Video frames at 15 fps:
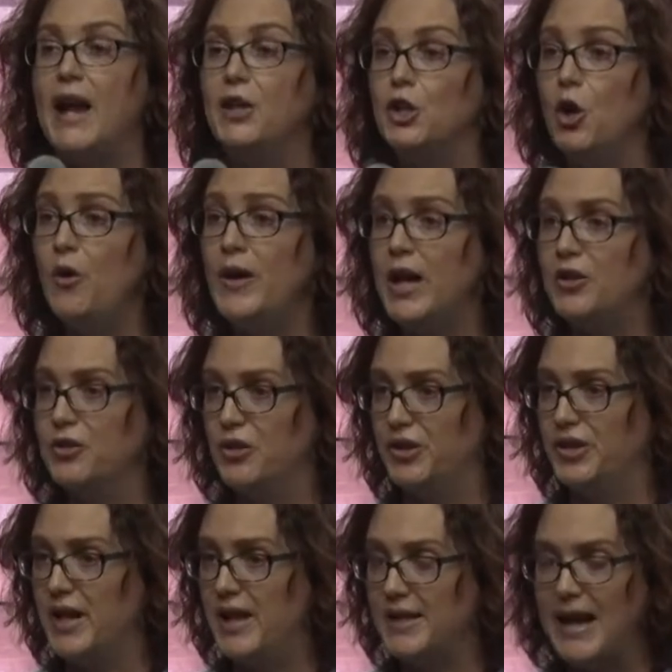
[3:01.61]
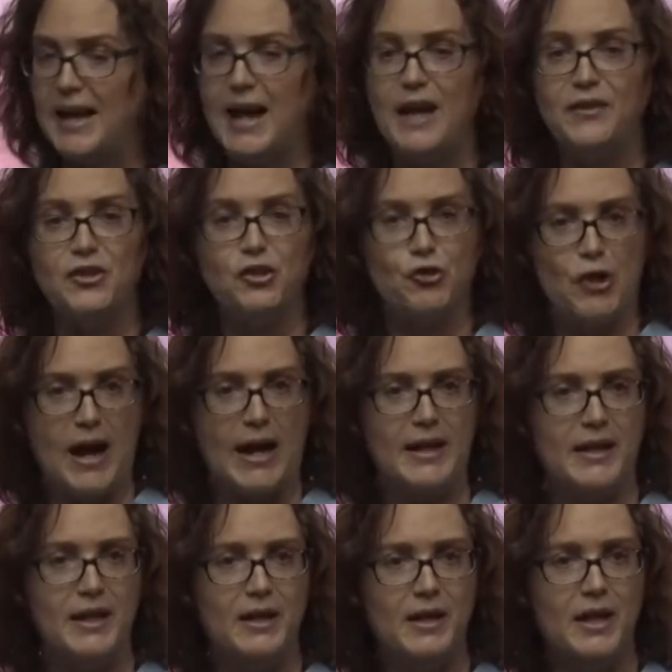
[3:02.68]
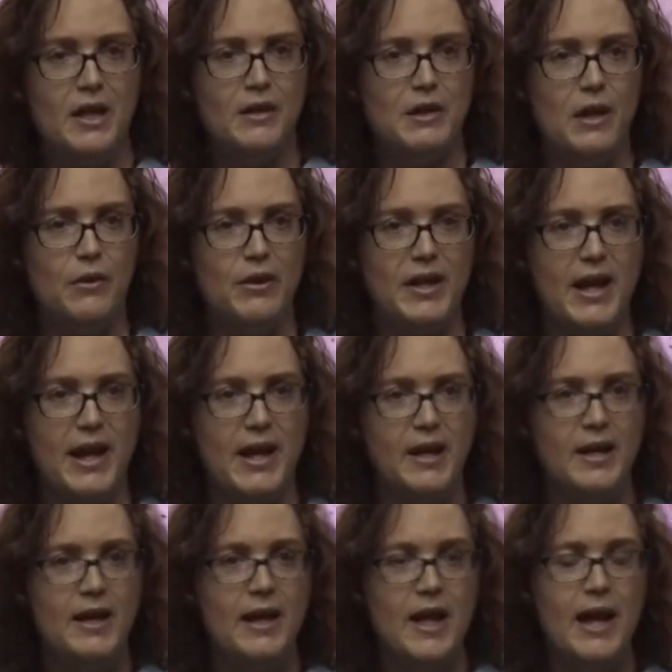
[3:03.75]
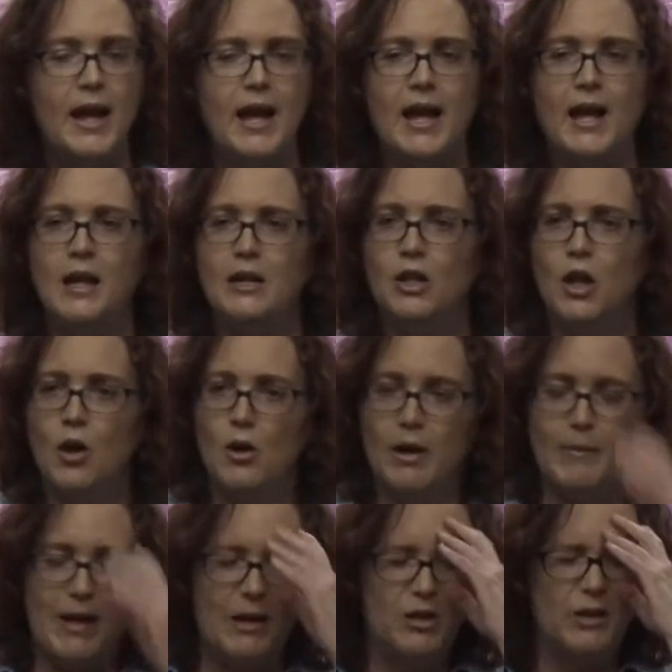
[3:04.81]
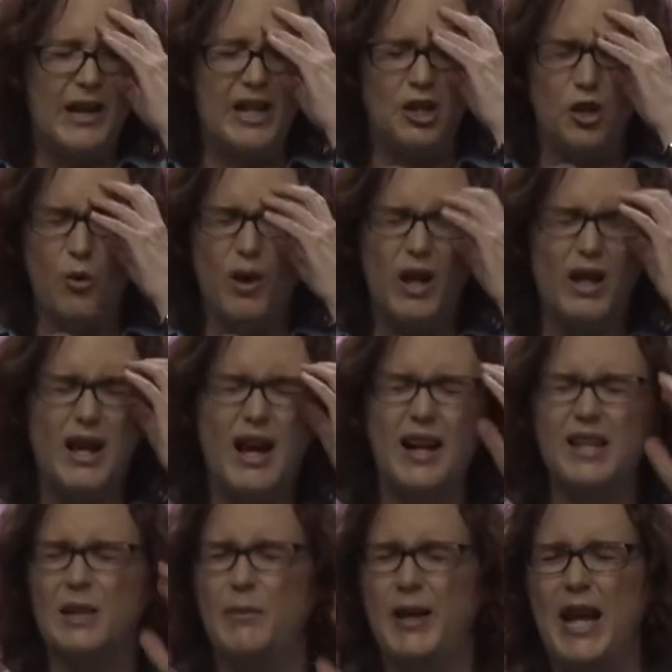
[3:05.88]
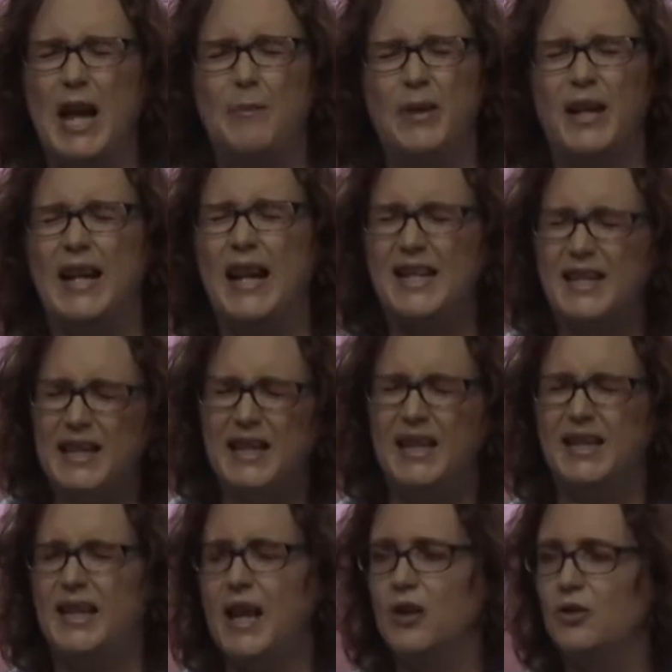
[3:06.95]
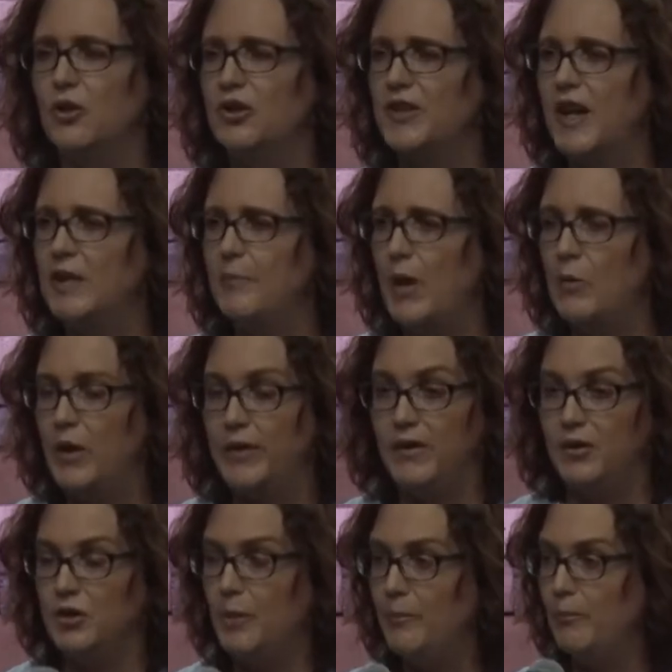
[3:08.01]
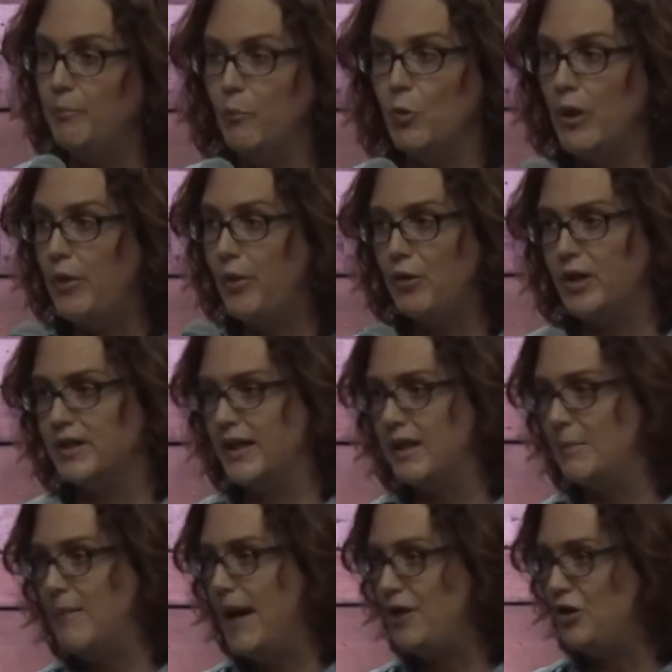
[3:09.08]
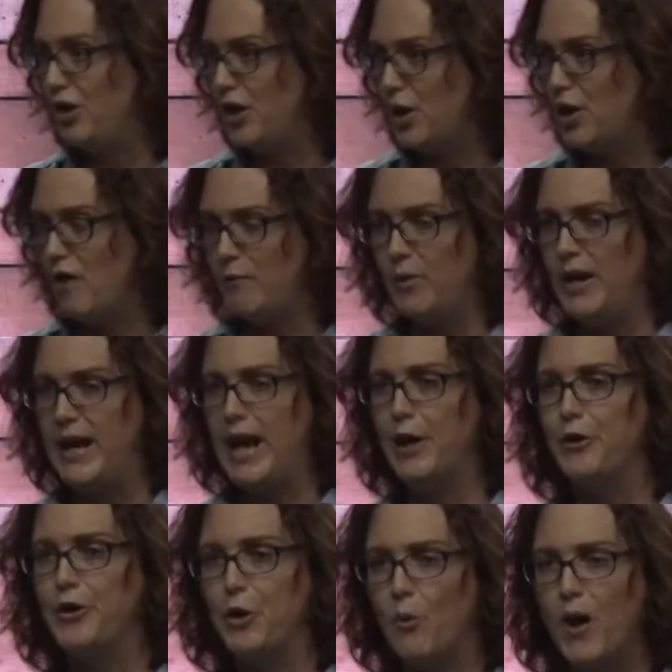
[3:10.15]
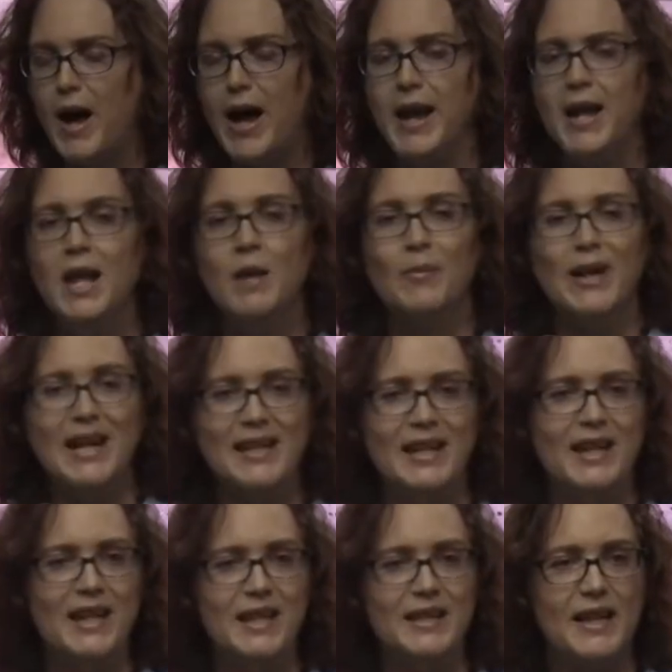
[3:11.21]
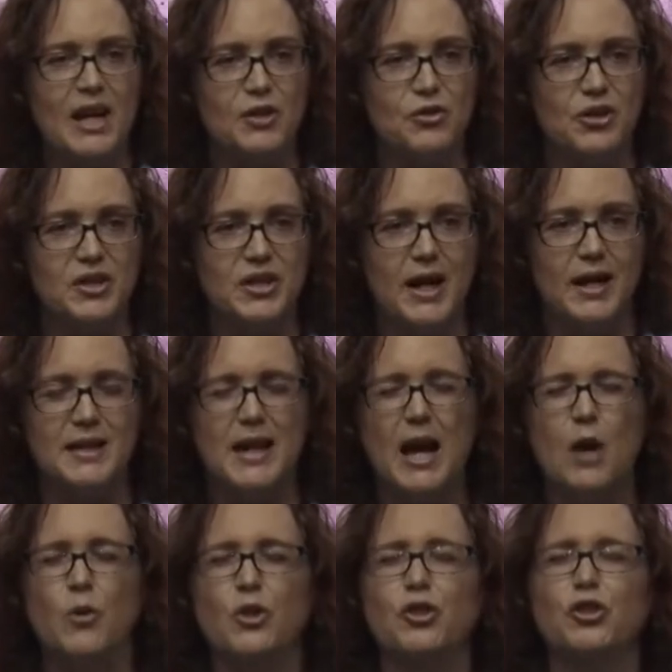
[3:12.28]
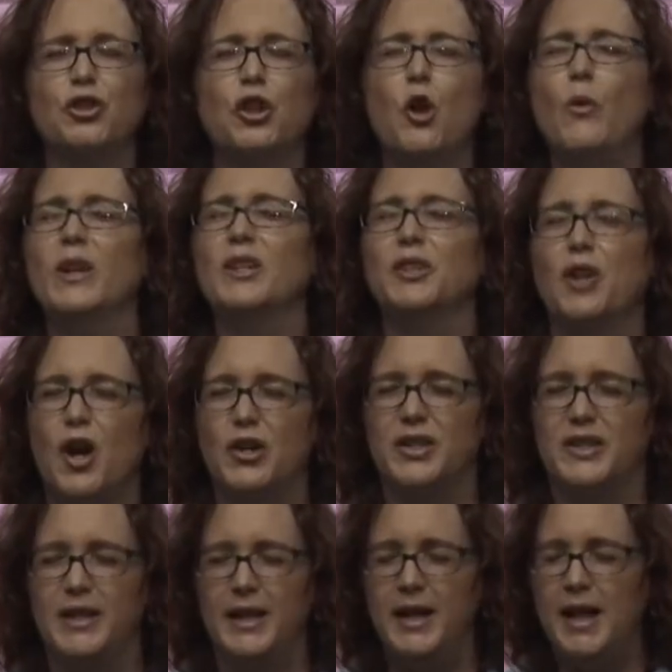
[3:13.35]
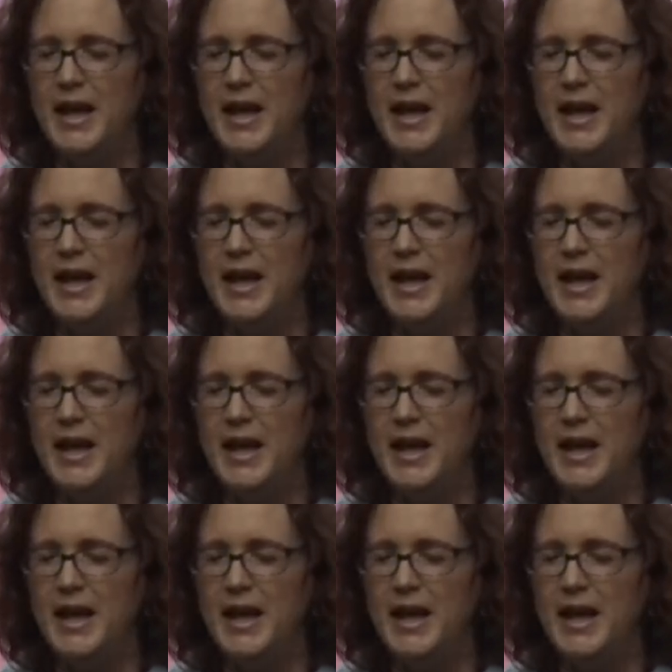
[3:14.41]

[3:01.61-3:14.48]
don't exercise, I got distracted the other day, and you know, it was like 2 o'clock, something happened, and I didn't get to exercise by 1:30 is like the magic cutoff point. I don't know why. But I didn't get to exercise. I was so exhausted.